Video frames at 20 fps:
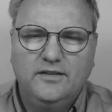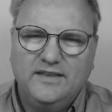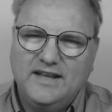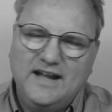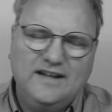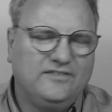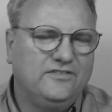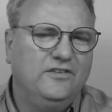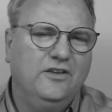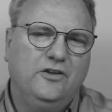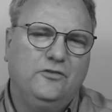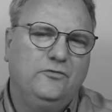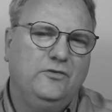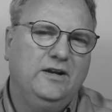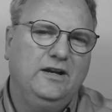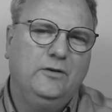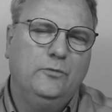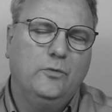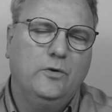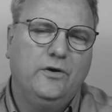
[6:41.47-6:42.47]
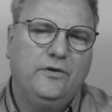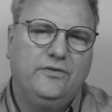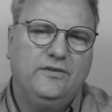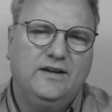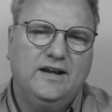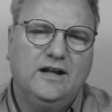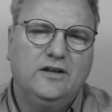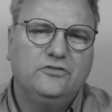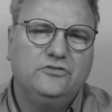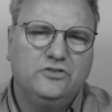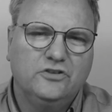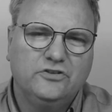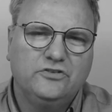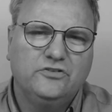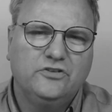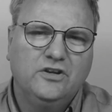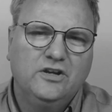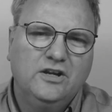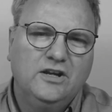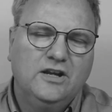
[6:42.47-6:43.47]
That's not really worth it. I'll just